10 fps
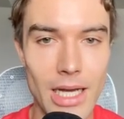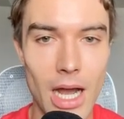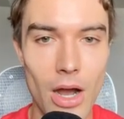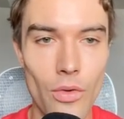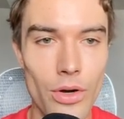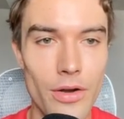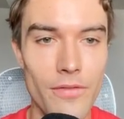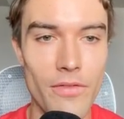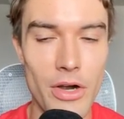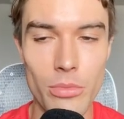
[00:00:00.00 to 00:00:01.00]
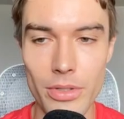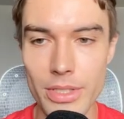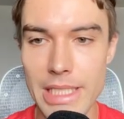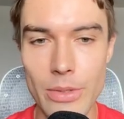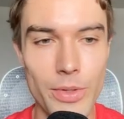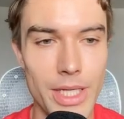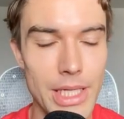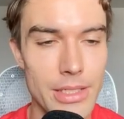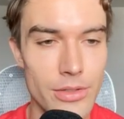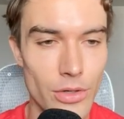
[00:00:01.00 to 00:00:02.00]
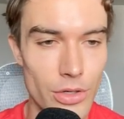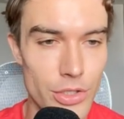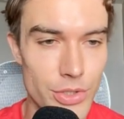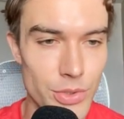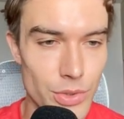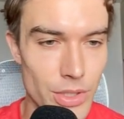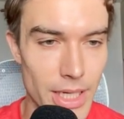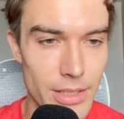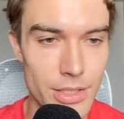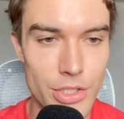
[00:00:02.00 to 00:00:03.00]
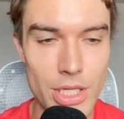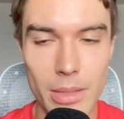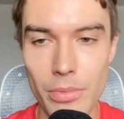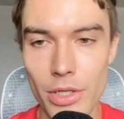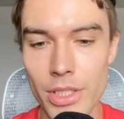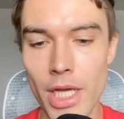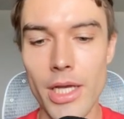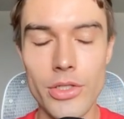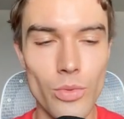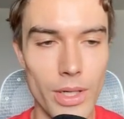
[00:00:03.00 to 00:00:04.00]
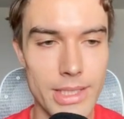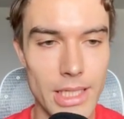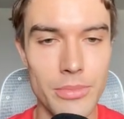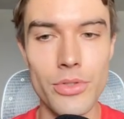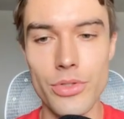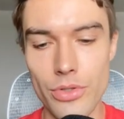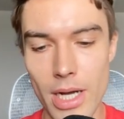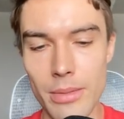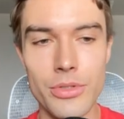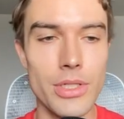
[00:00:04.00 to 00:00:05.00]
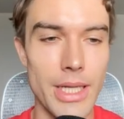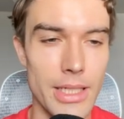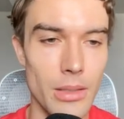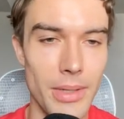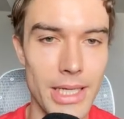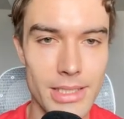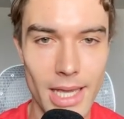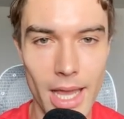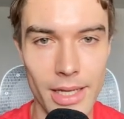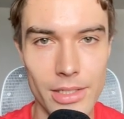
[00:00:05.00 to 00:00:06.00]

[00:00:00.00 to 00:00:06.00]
our variables that we need in order to connect this chatbot to WhatsApp, to Stripe, to the database, and